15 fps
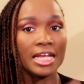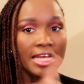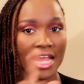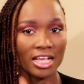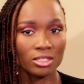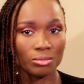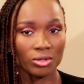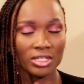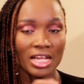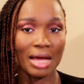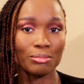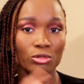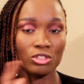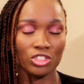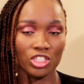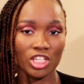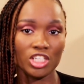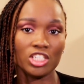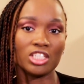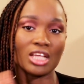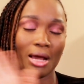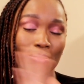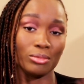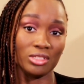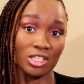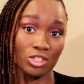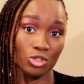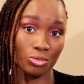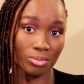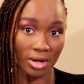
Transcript: next Monday I'm going to change it and put a new